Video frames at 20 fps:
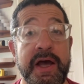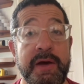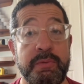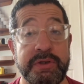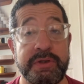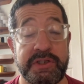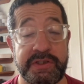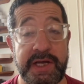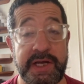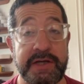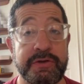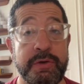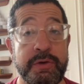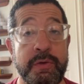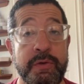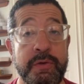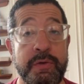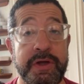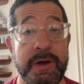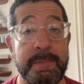which is actually
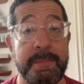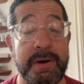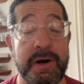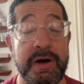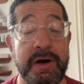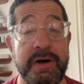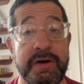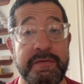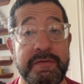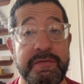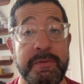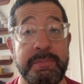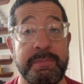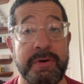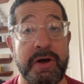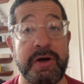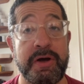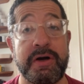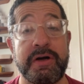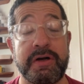only a part of the
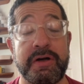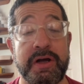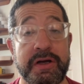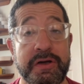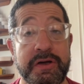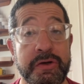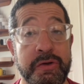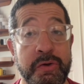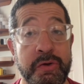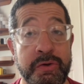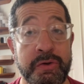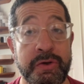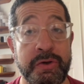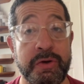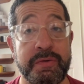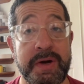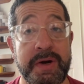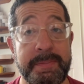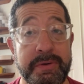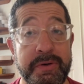broader colonial
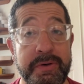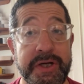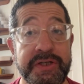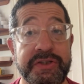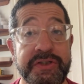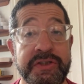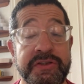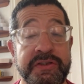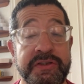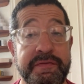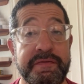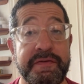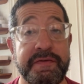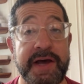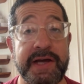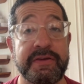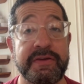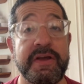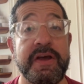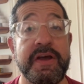reparations, in
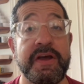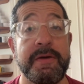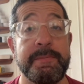fact,